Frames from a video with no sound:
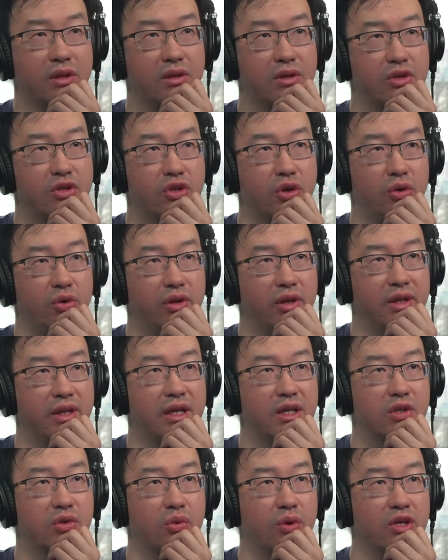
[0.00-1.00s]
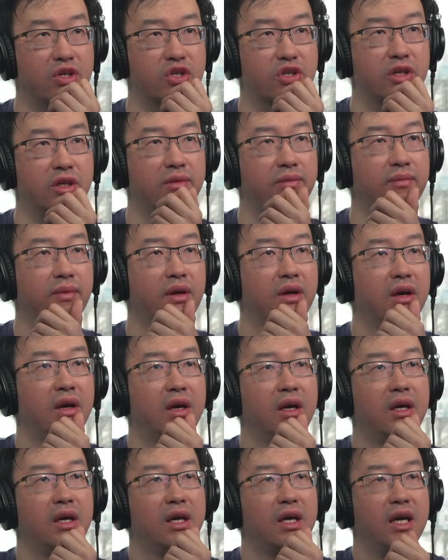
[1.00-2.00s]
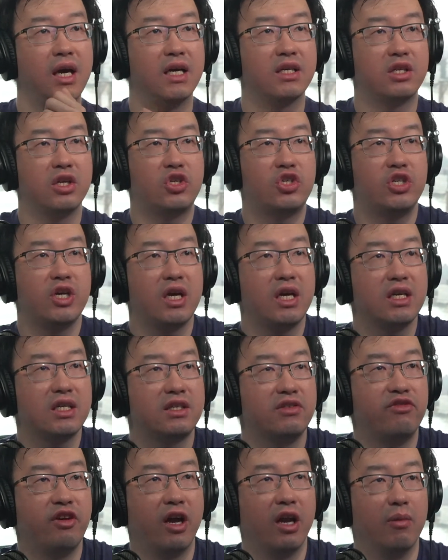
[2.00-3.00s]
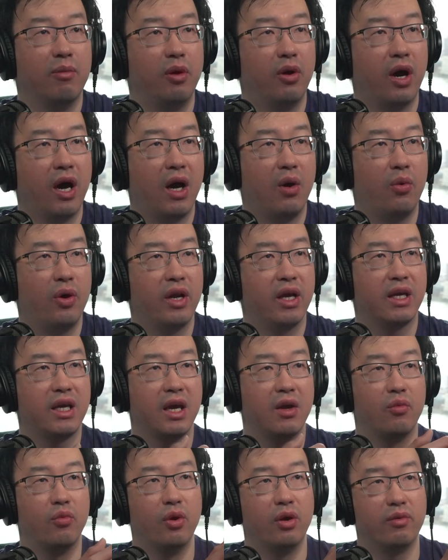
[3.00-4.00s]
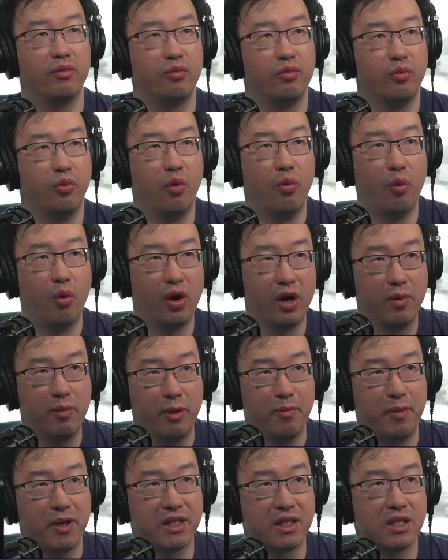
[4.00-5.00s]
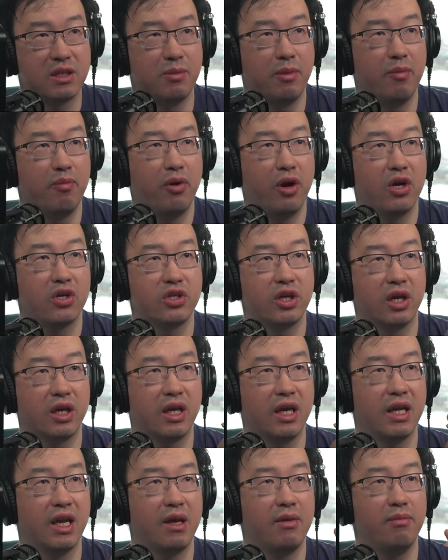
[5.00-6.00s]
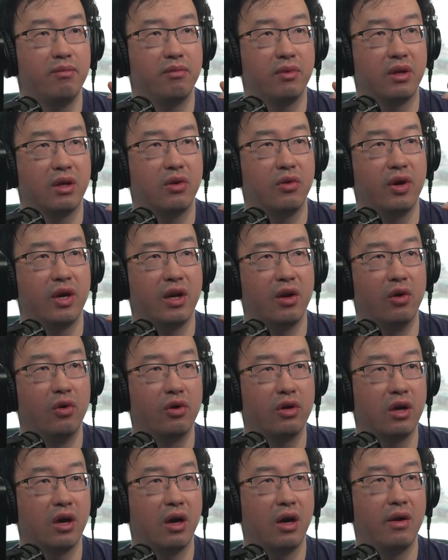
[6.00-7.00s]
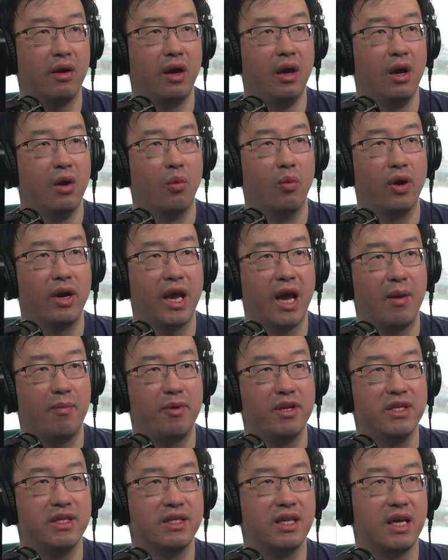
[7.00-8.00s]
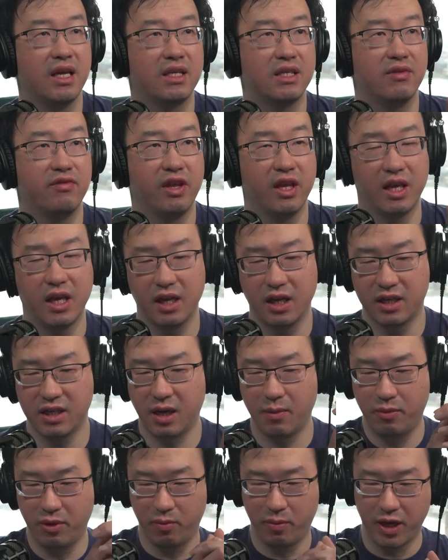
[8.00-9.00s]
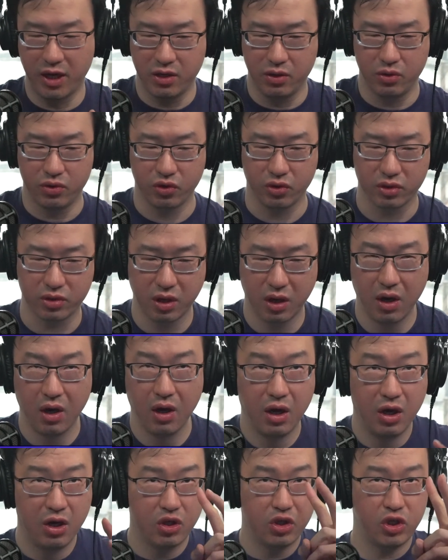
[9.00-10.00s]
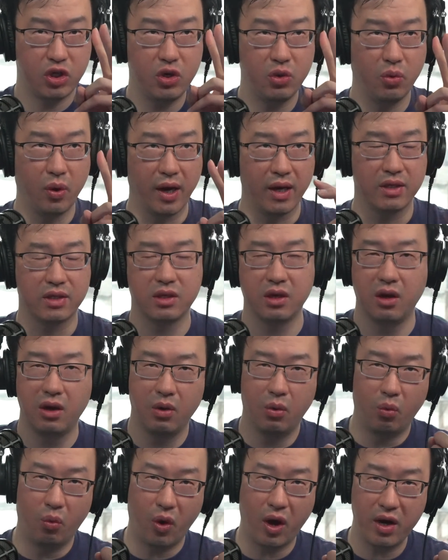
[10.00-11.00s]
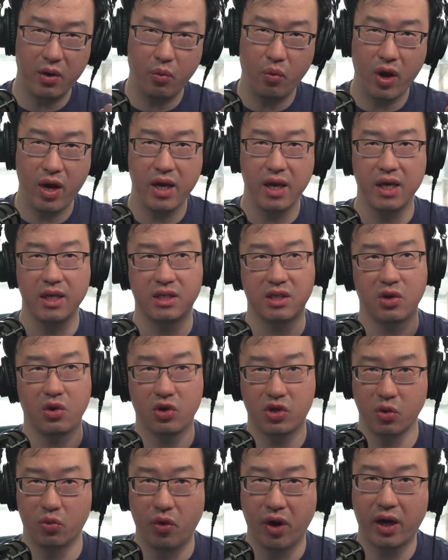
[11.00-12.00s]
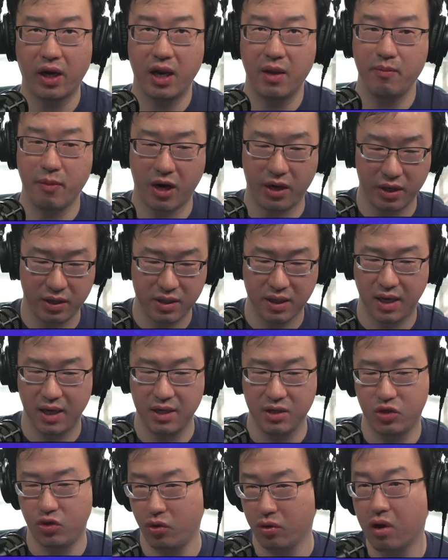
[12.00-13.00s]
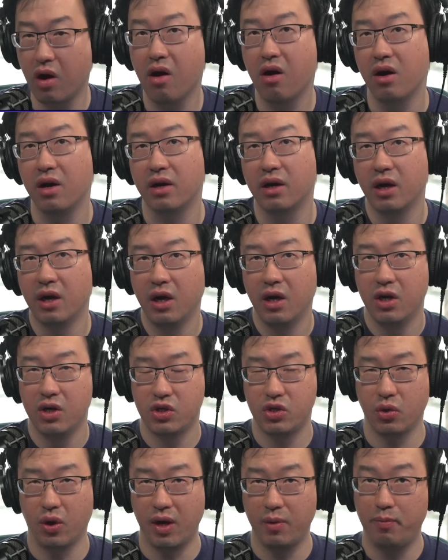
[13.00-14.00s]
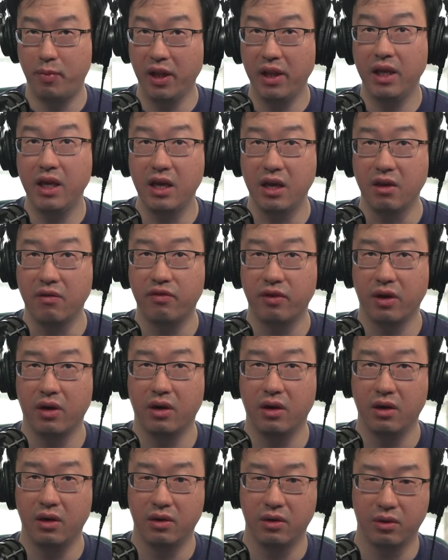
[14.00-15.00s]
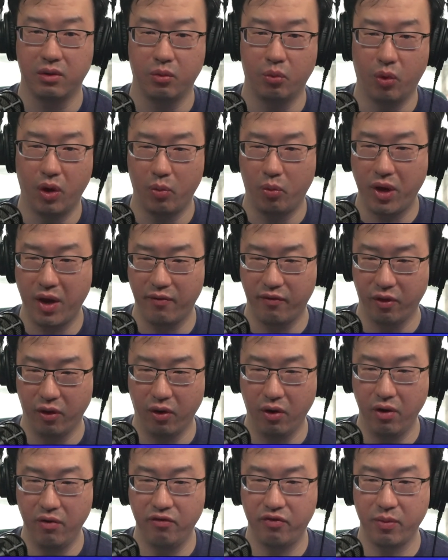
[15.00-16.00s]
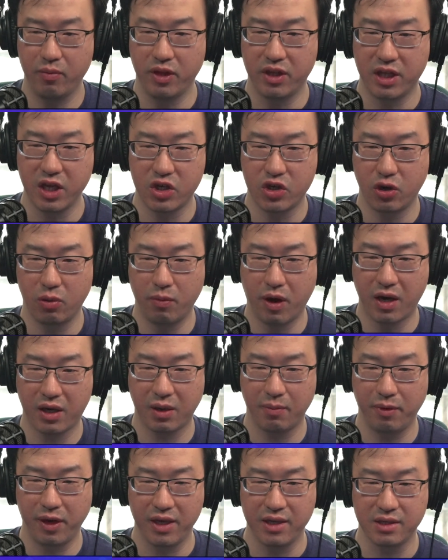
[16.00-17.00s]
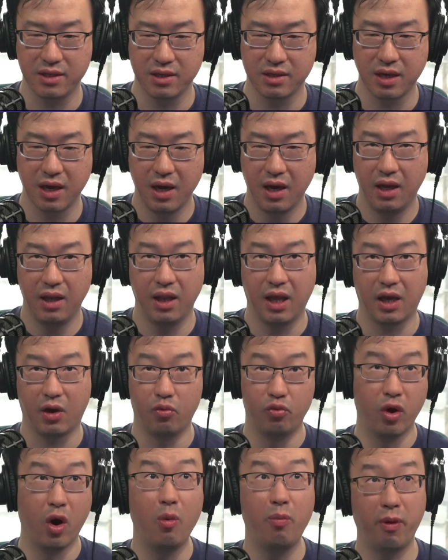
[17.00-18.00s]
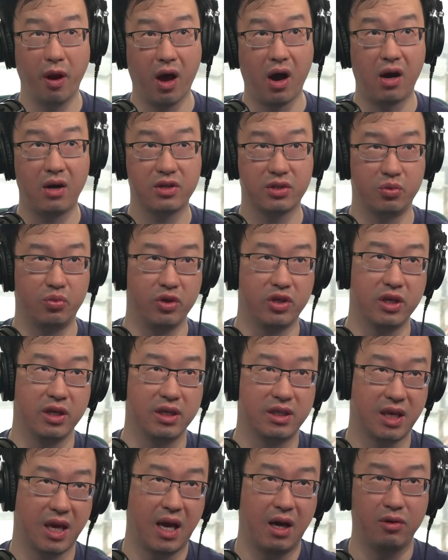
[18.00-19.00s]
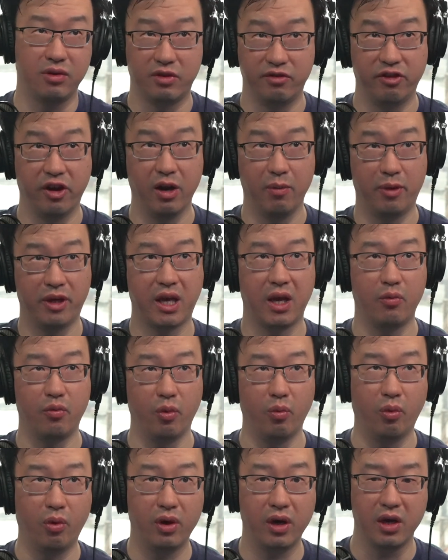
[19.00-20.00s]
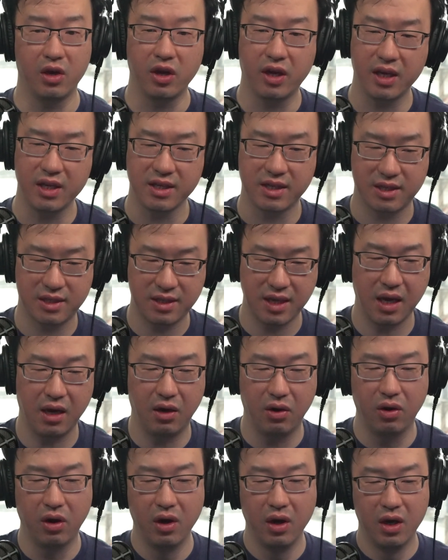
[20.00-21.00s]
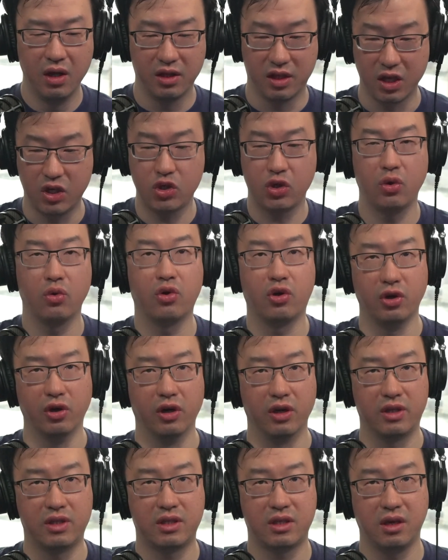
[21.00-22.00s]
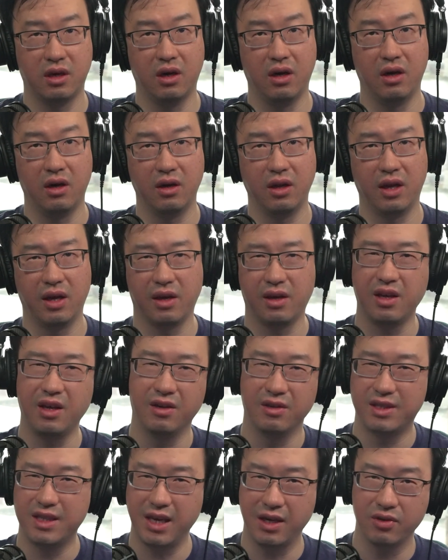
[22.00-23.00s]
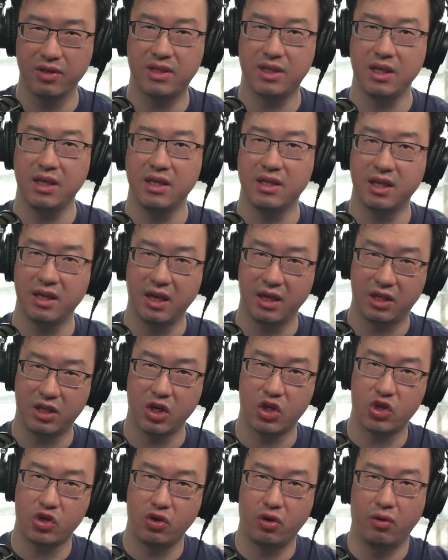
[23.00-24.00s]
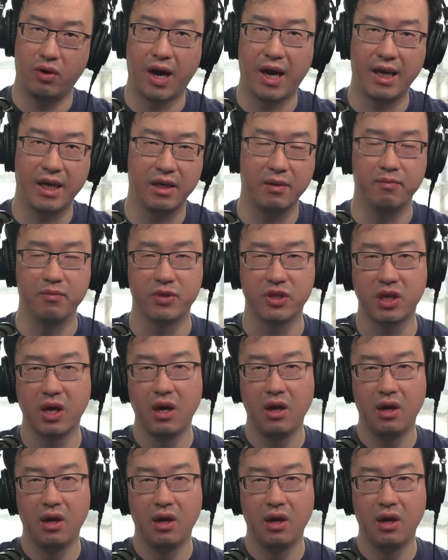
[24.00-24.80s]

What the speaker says: So next question. As a JS developer, how would I get rewarded by participant project? Can I create an own card? What happens if they get adopted by users? Two ways. One way is that you directly monetize your card. So I believe what we have learned from the digital marketplaces like Roblox, which is how developers get rewarded, you can sell digital goods like DLCs and additional items